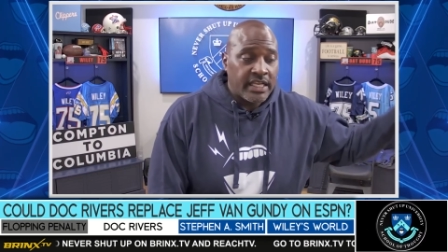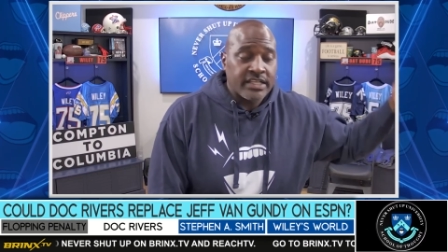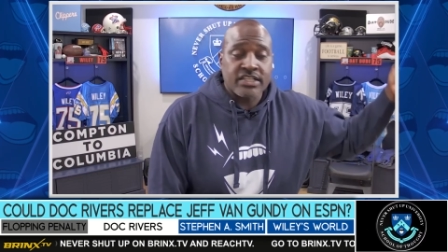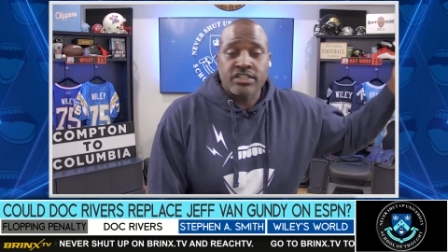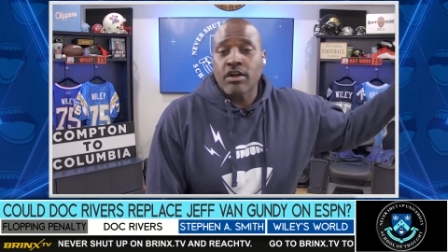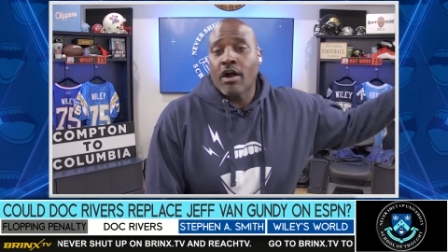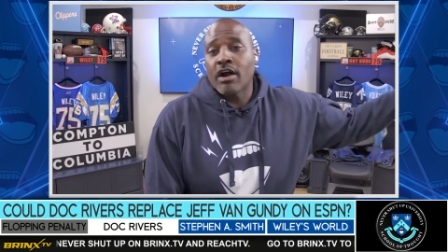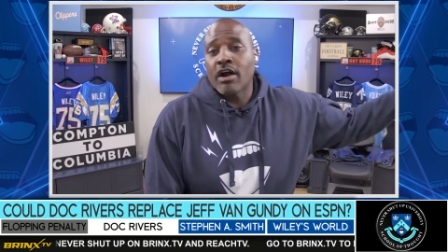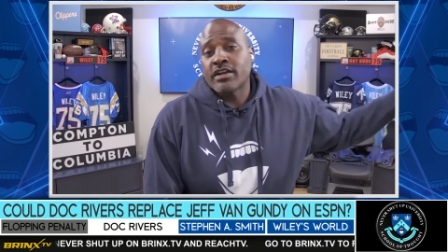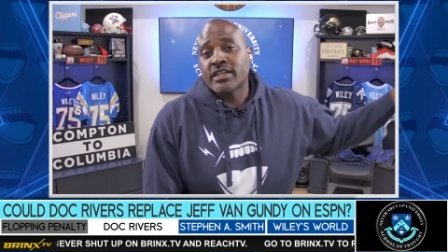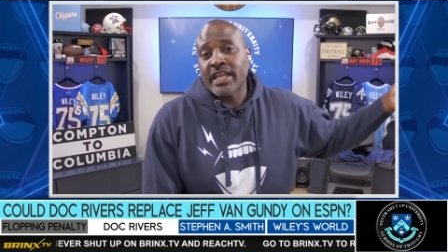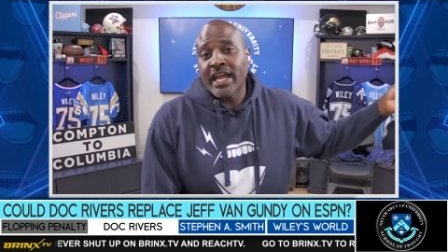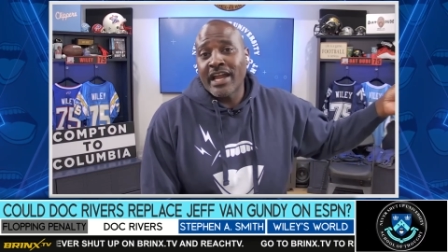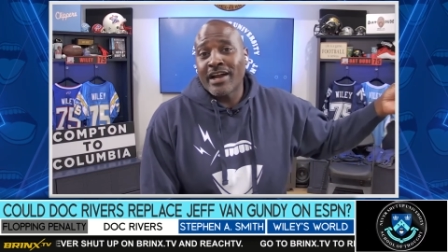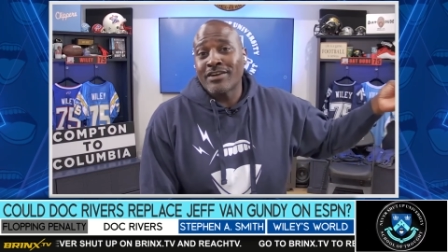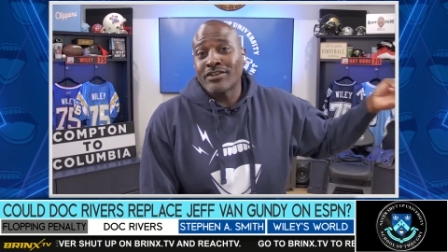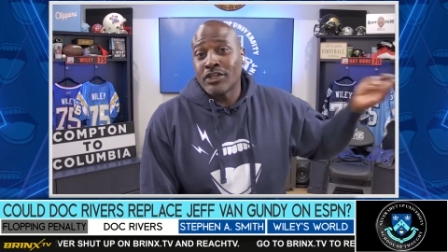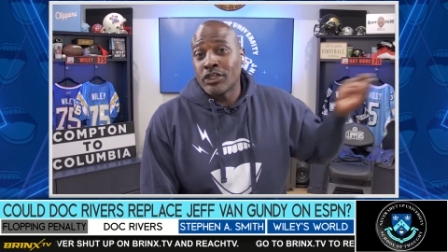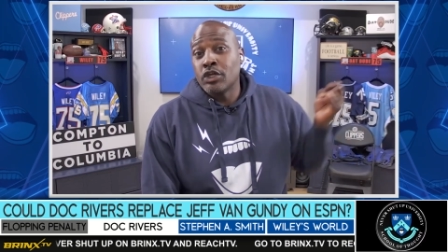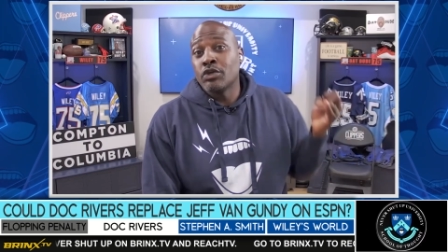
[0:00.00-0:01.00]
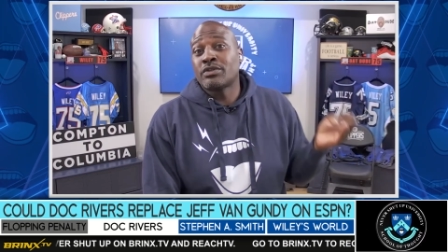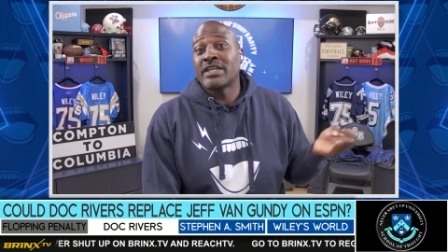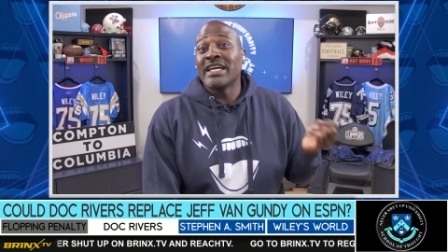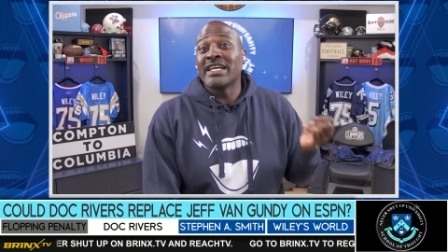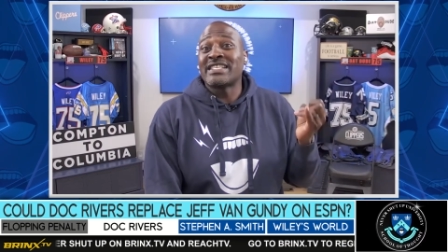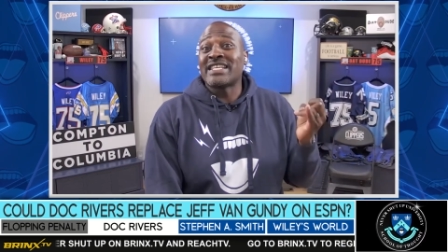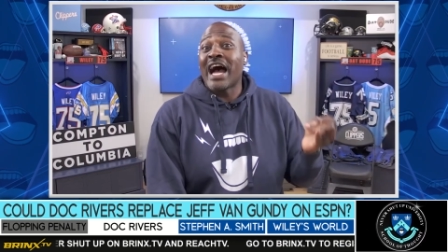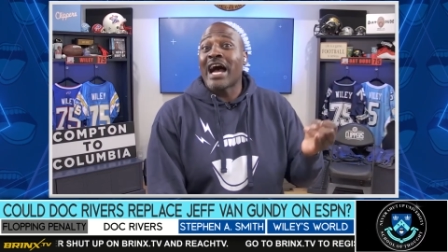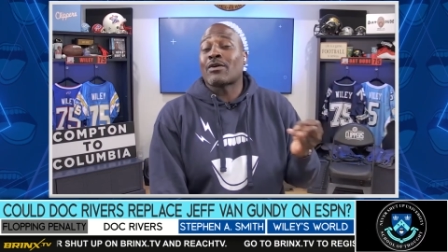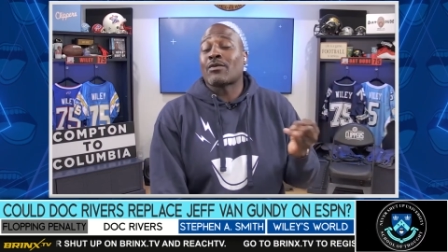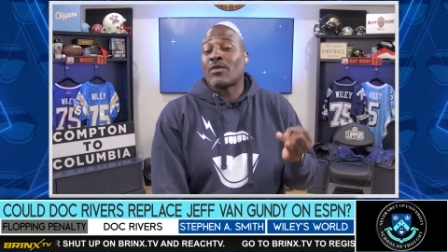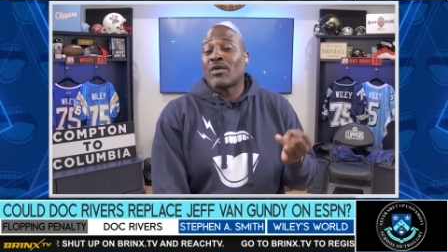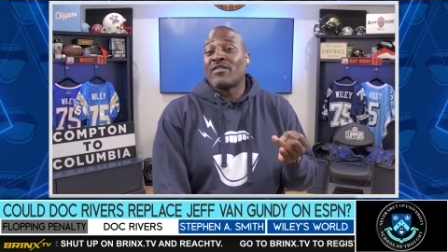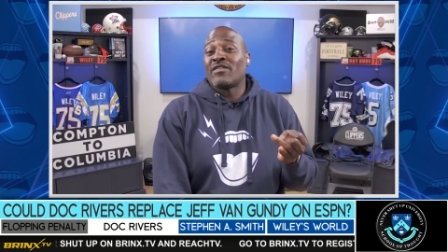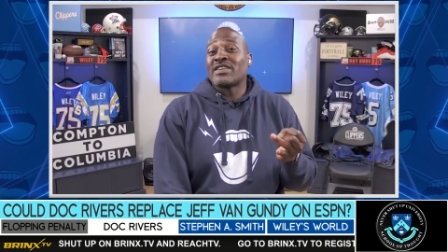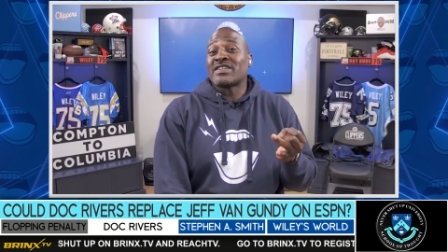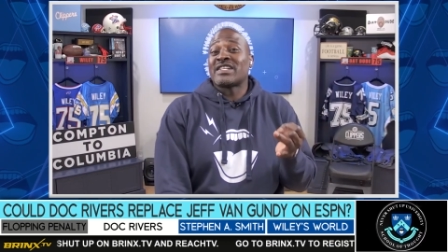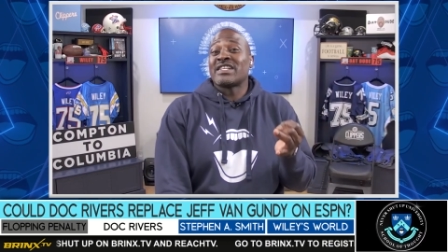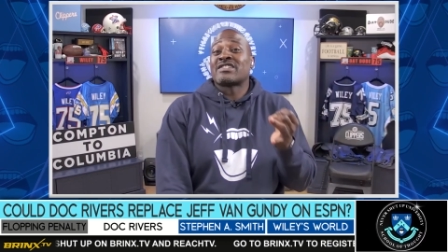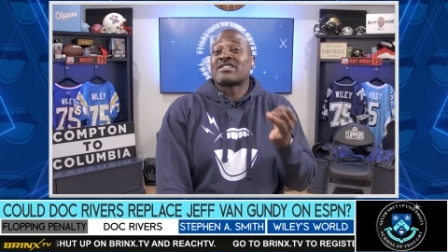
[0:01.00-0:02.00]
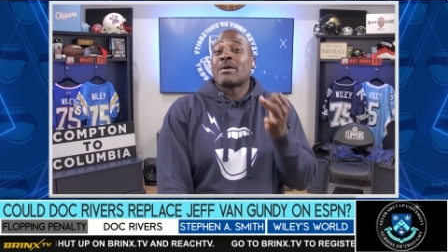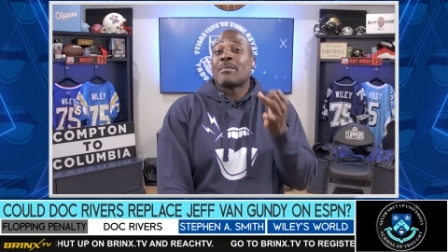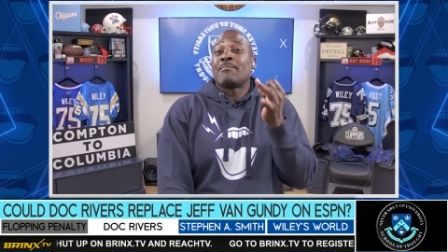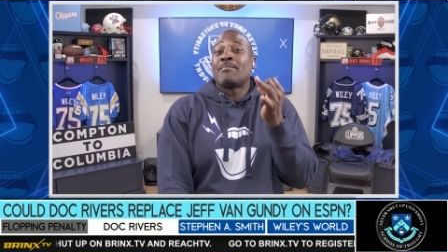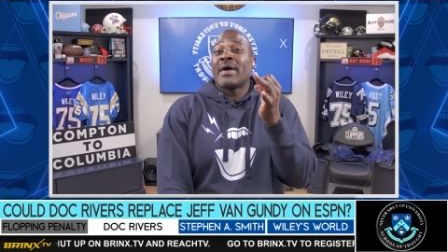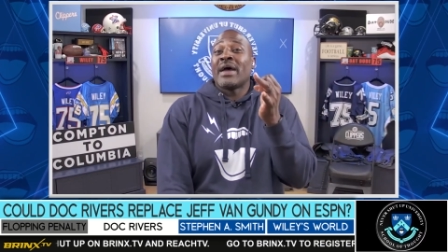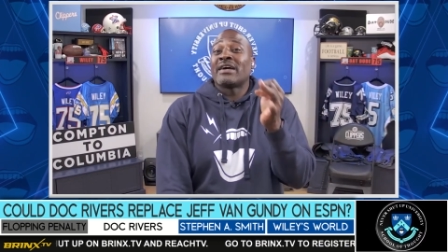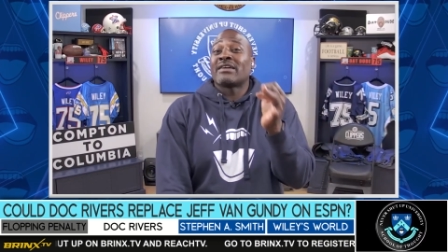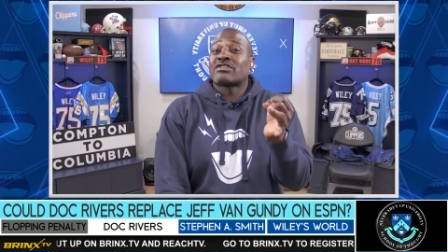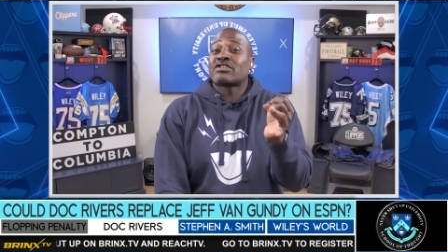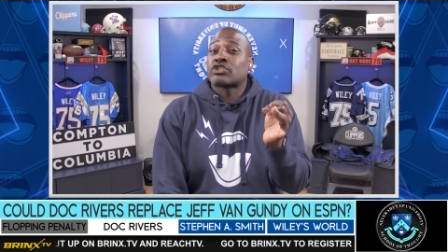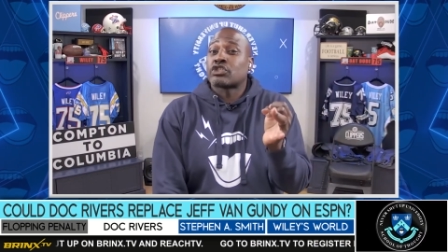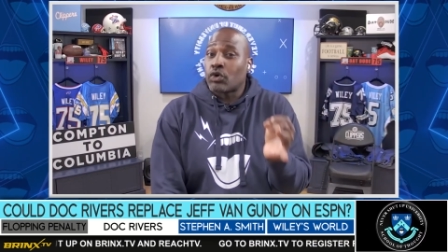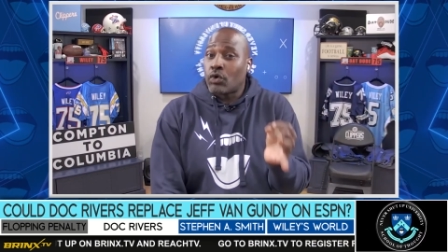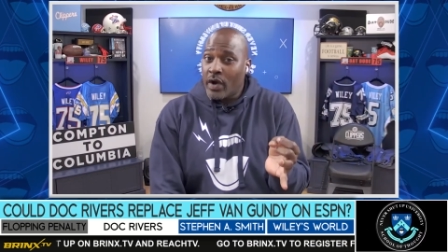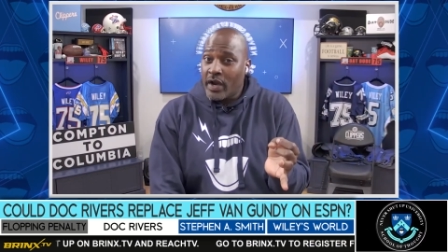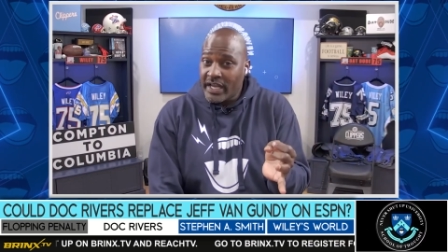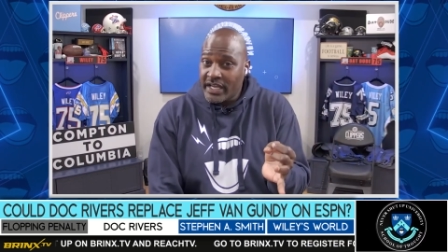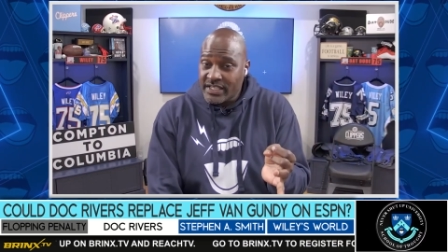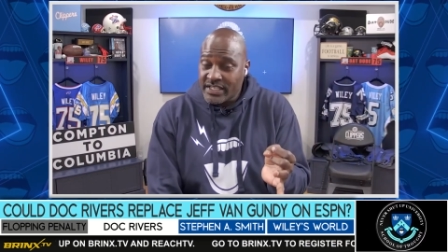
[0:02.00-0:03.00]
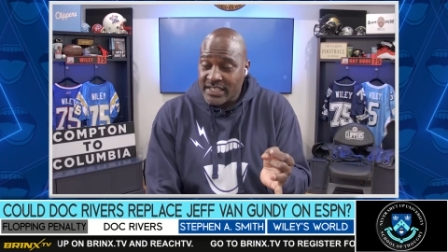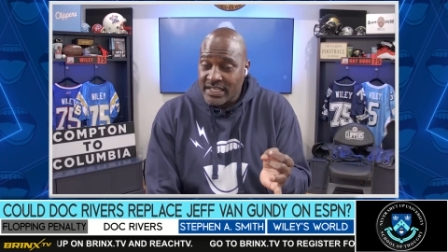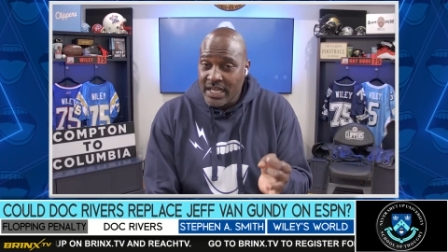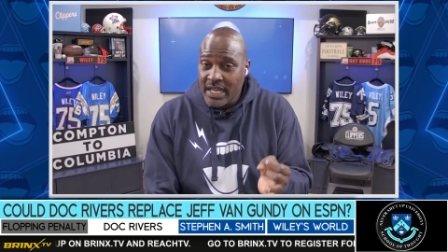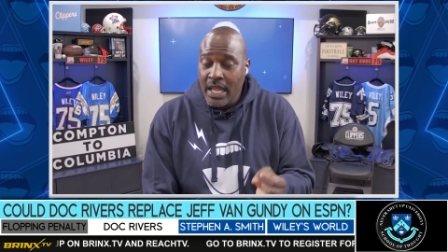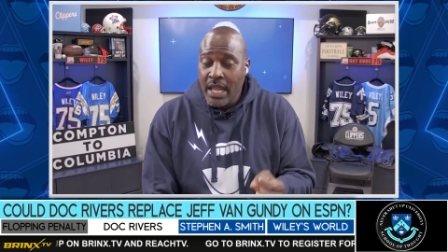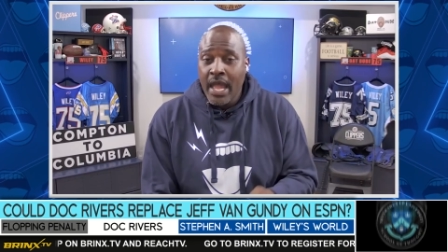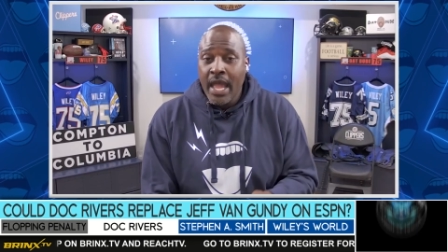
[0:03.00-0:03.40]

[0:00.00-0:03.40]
Let's start there. Do you think Doc Rivers is the best choice?